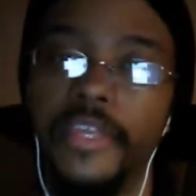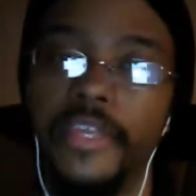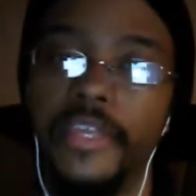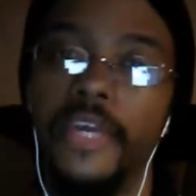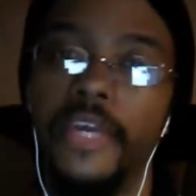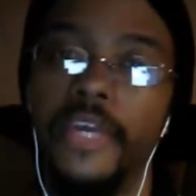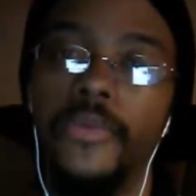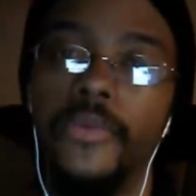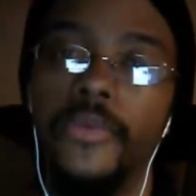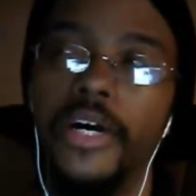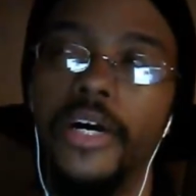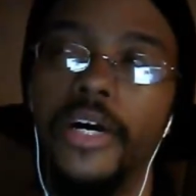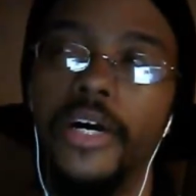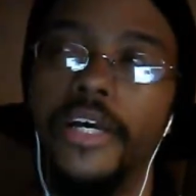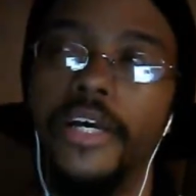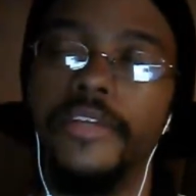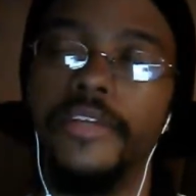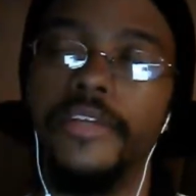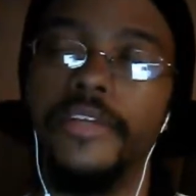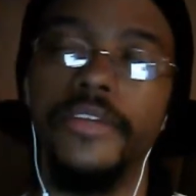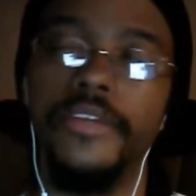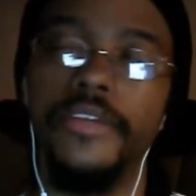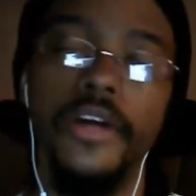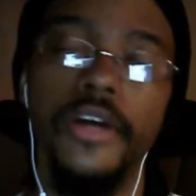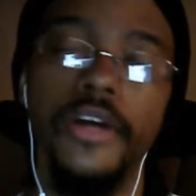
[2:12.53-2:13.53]
was,
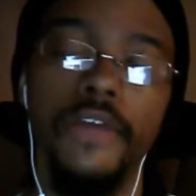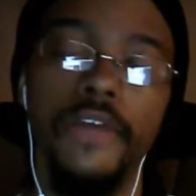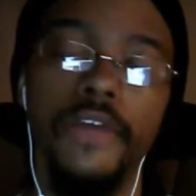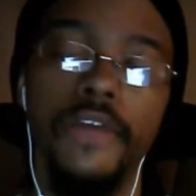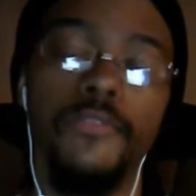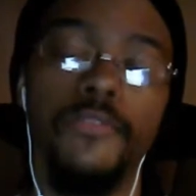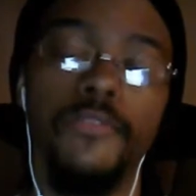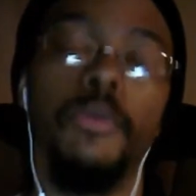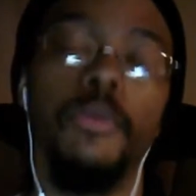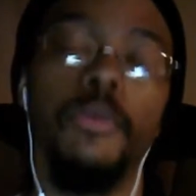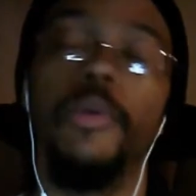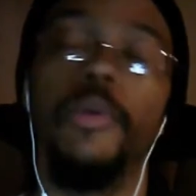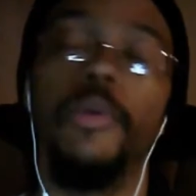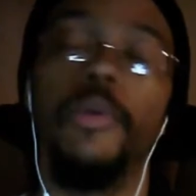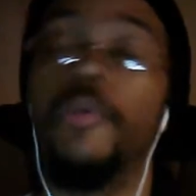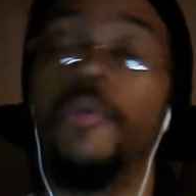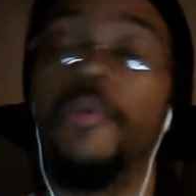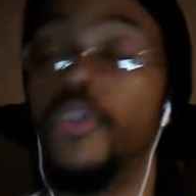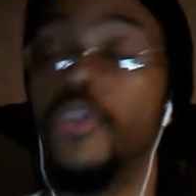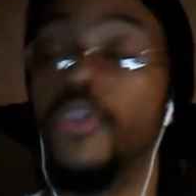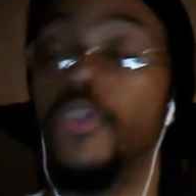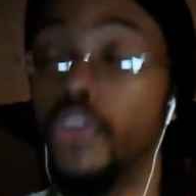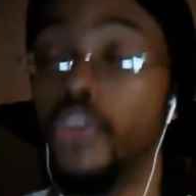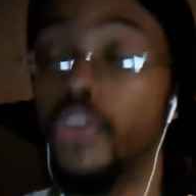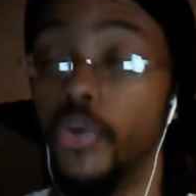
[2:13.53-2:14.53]
from what we were
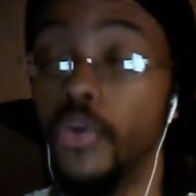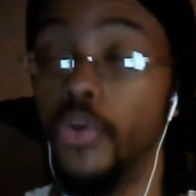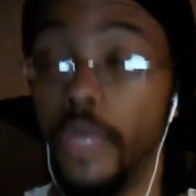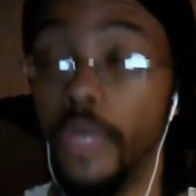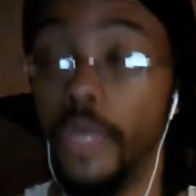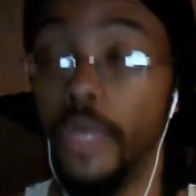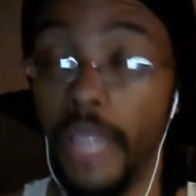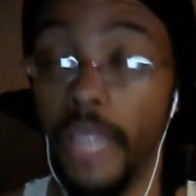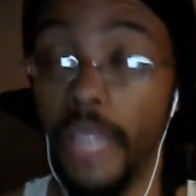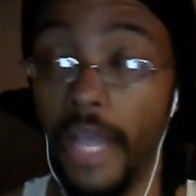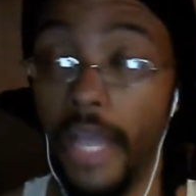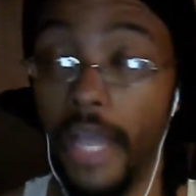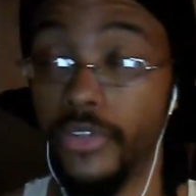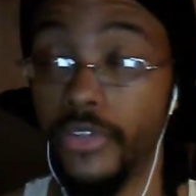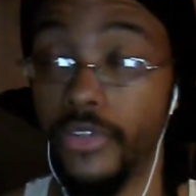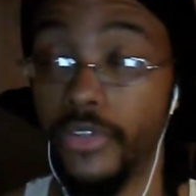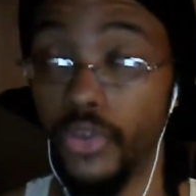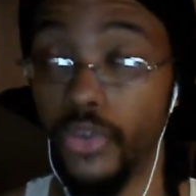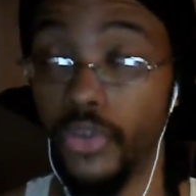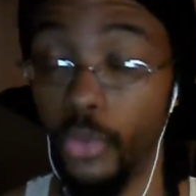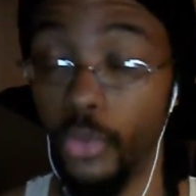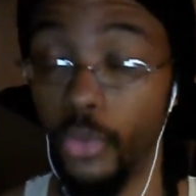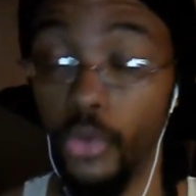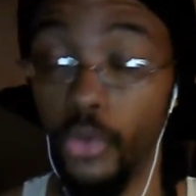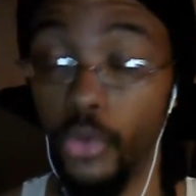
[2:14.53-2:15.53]
doing as a
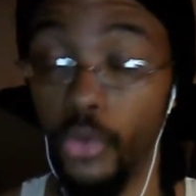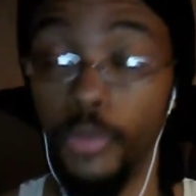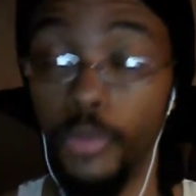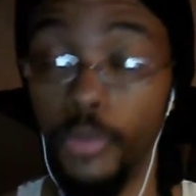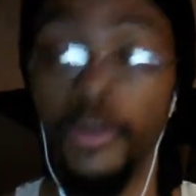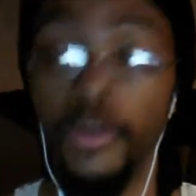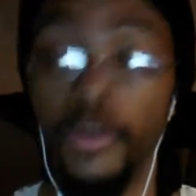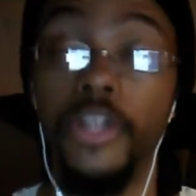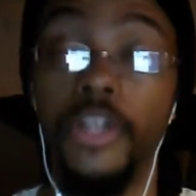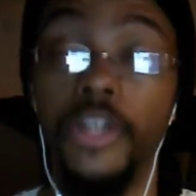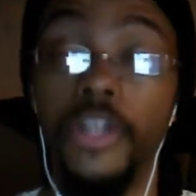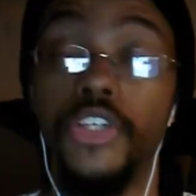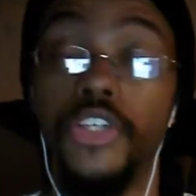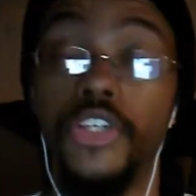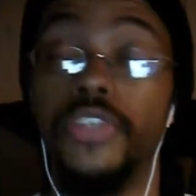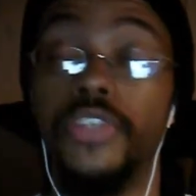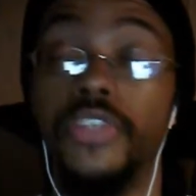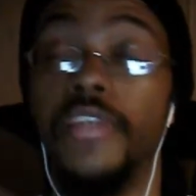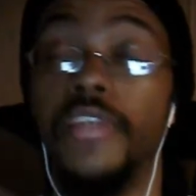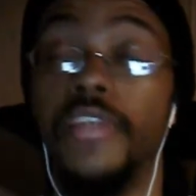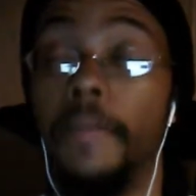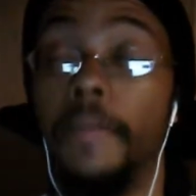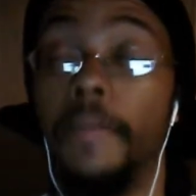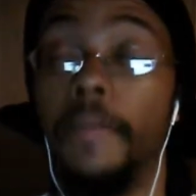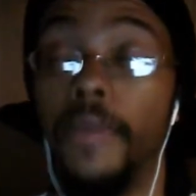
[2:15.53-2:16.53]
group, just
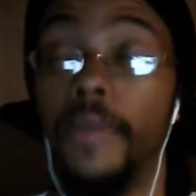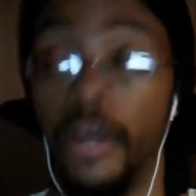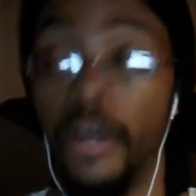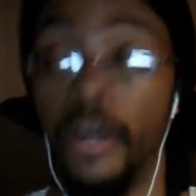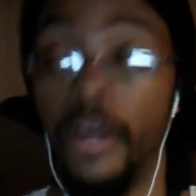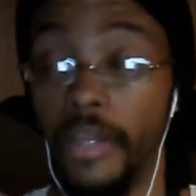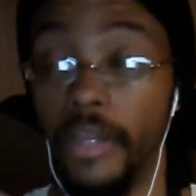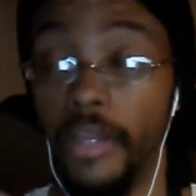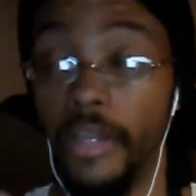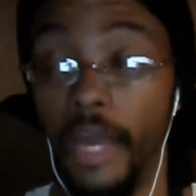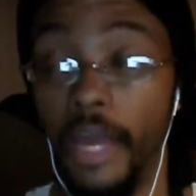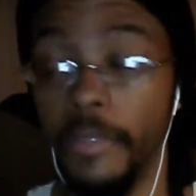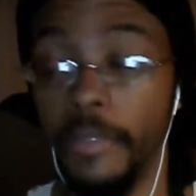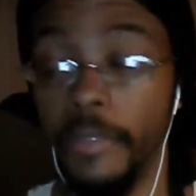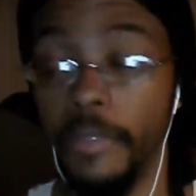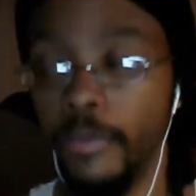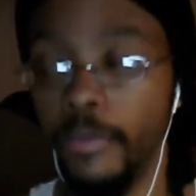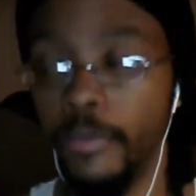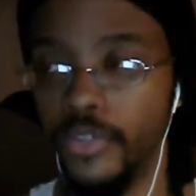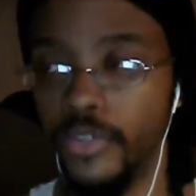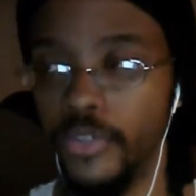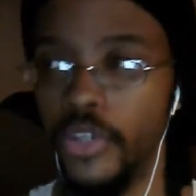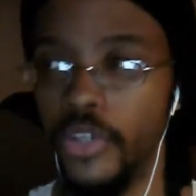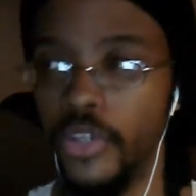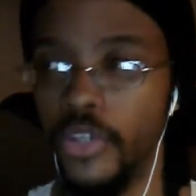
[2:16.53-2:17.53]
stepping on a lot of people's
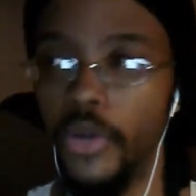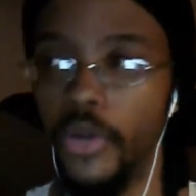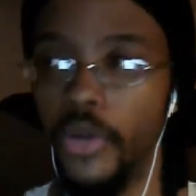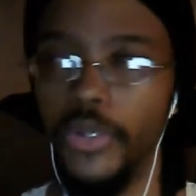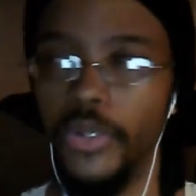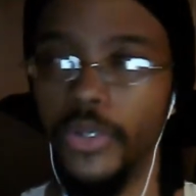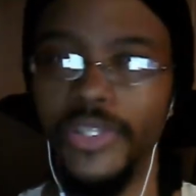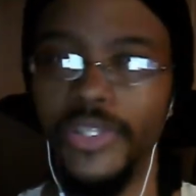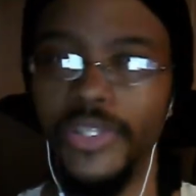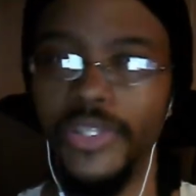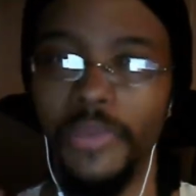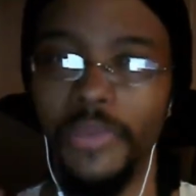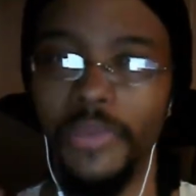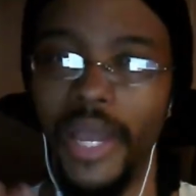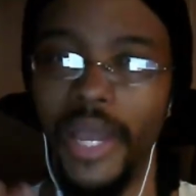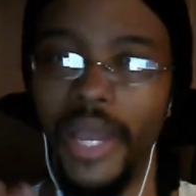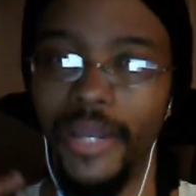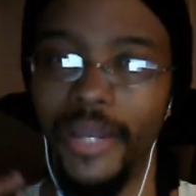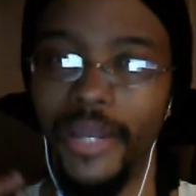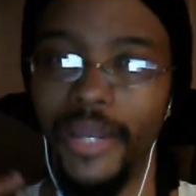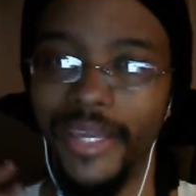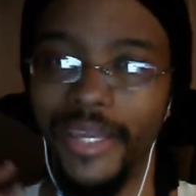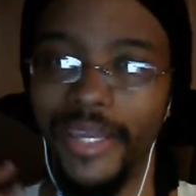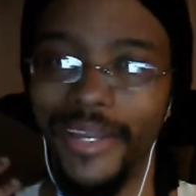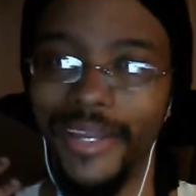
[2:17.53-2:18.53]
toes that were kind of
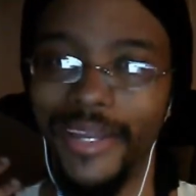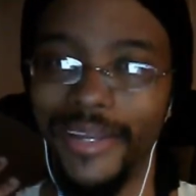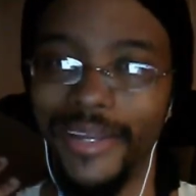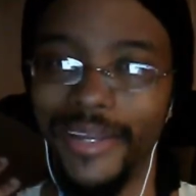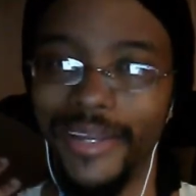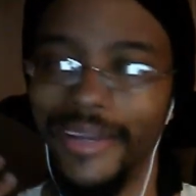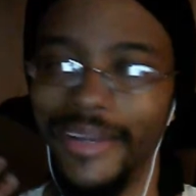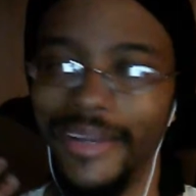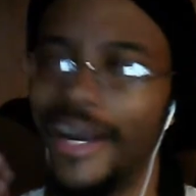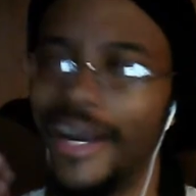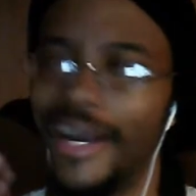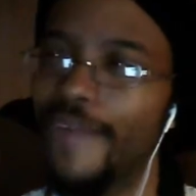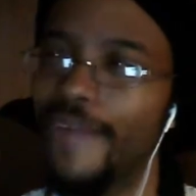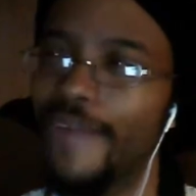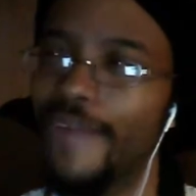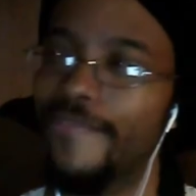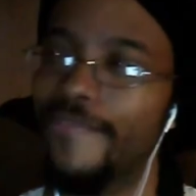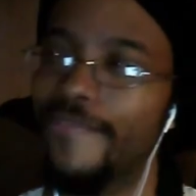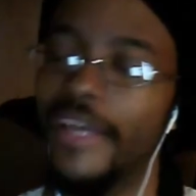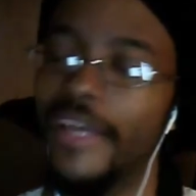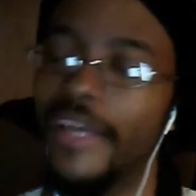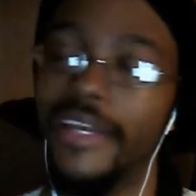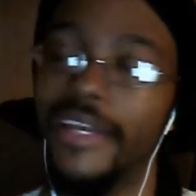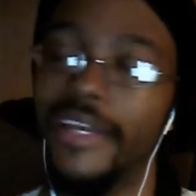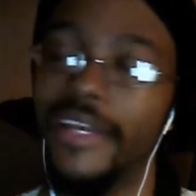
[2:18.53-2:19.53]
getting
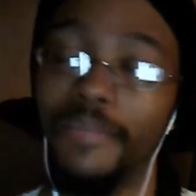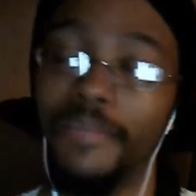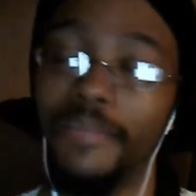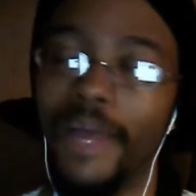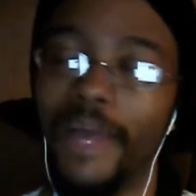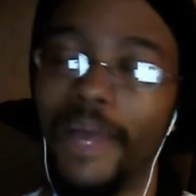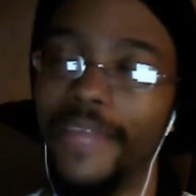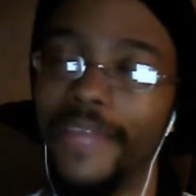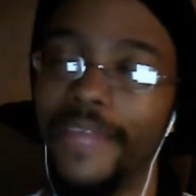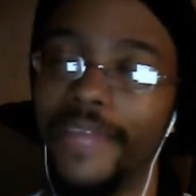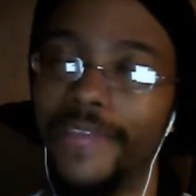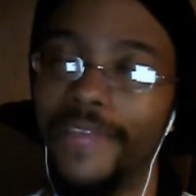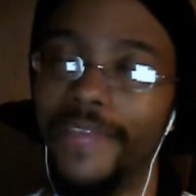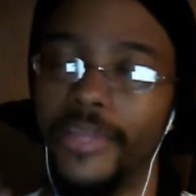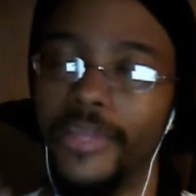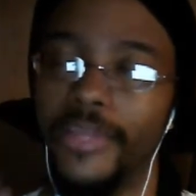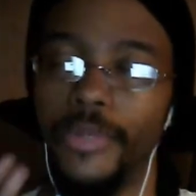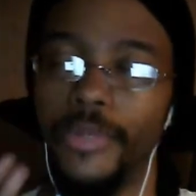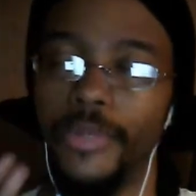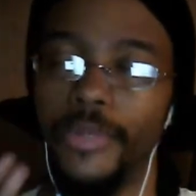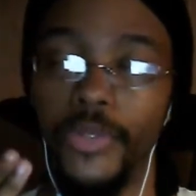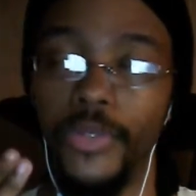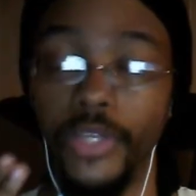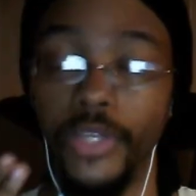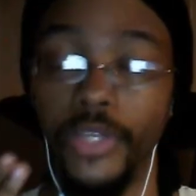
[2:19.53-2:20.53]
offended by the fact that we were
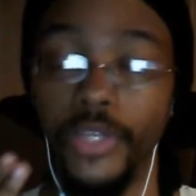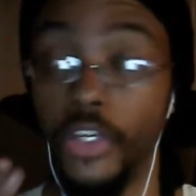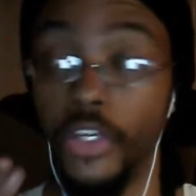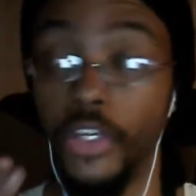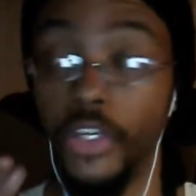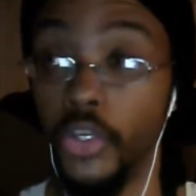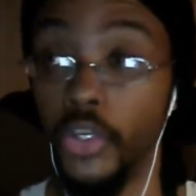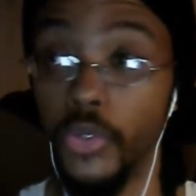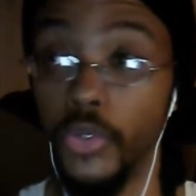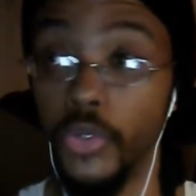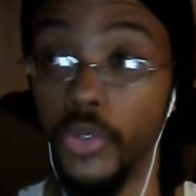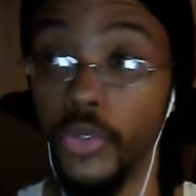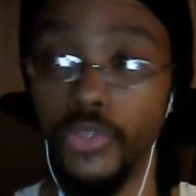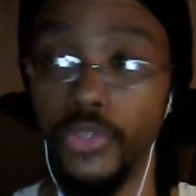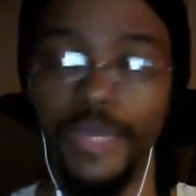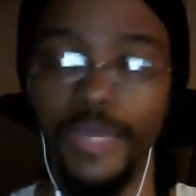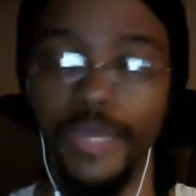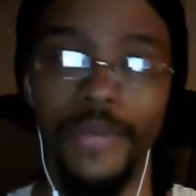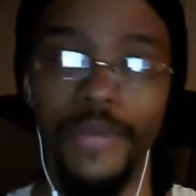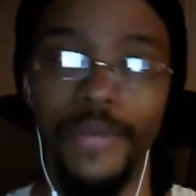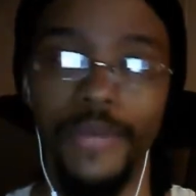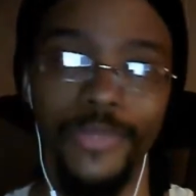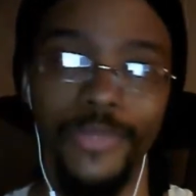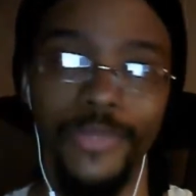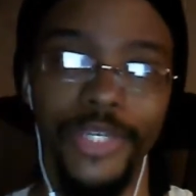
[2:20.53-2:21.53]
doing the news without
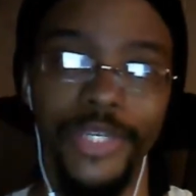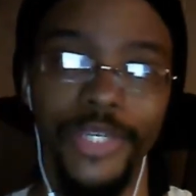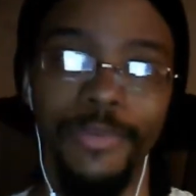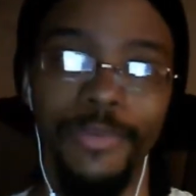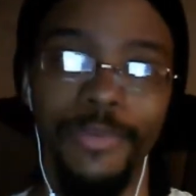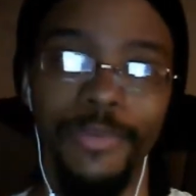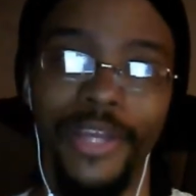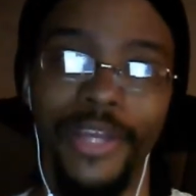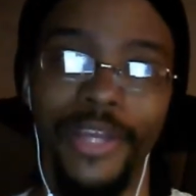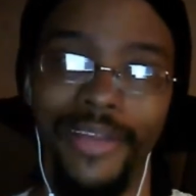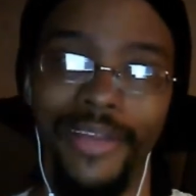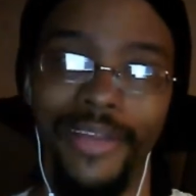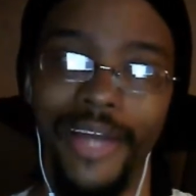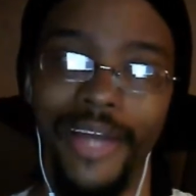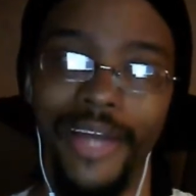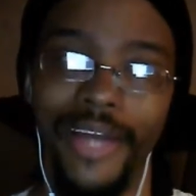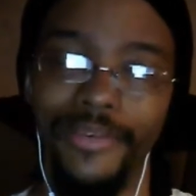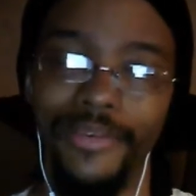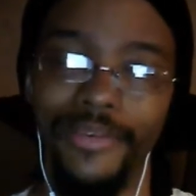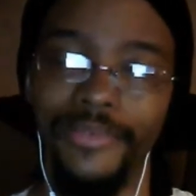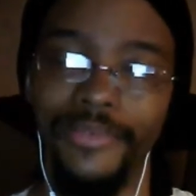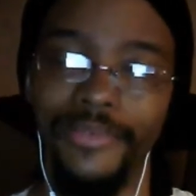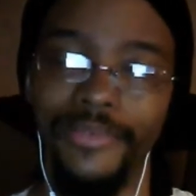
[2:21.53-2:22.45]
really putting a lot of